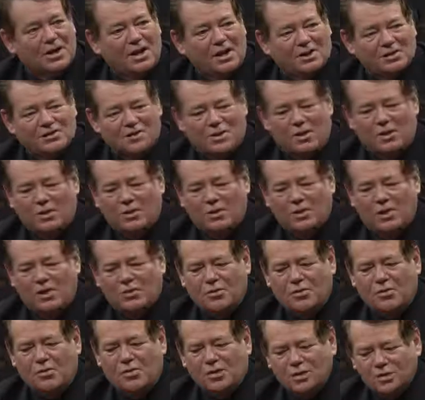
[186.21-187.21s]
And so I
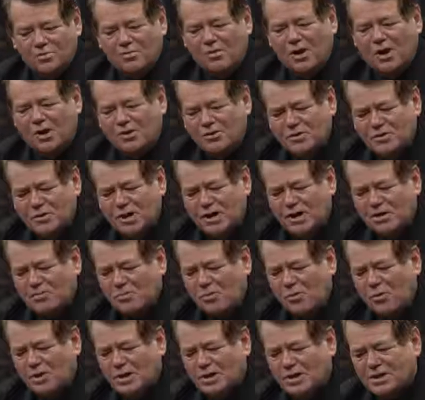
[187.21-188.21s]
thought, what's my unique
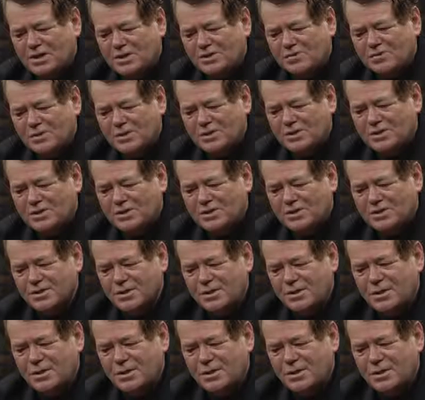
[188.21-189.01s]
point of difference?